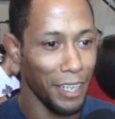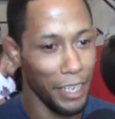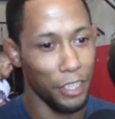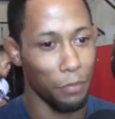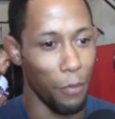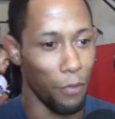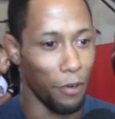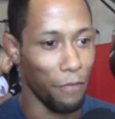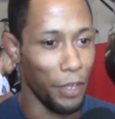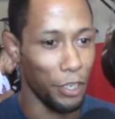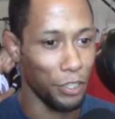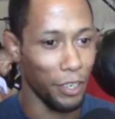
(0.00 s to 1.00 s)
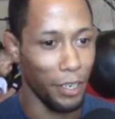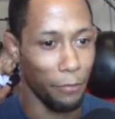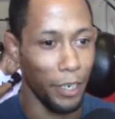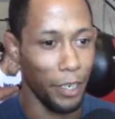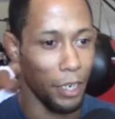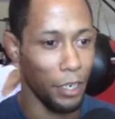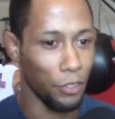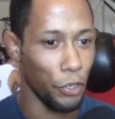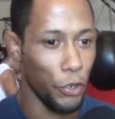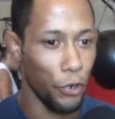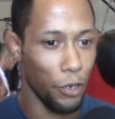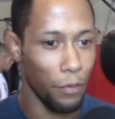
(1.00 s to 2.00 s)
He's my motivation, and right now he's in
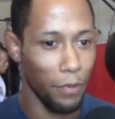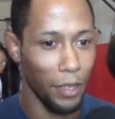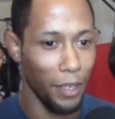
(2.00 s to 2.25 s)
Europe.